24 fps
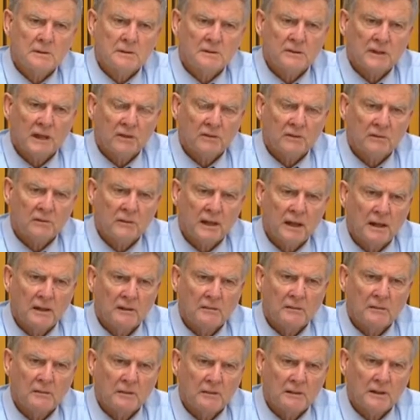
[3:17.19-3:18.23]
death
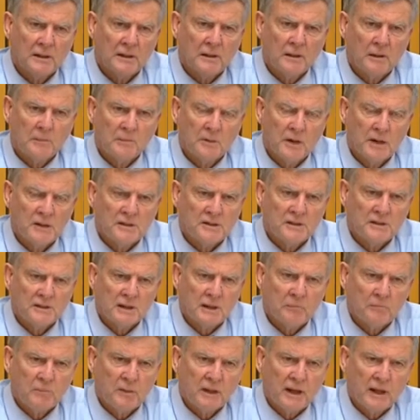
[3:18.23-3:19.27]
down the operation of
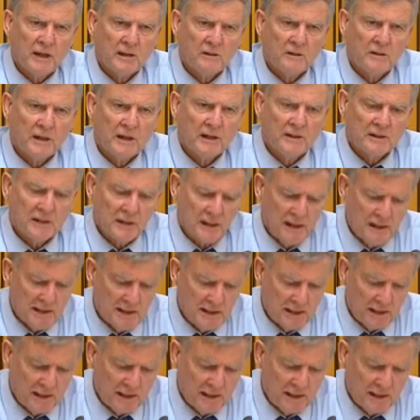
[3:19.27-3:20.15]
that plane on that day,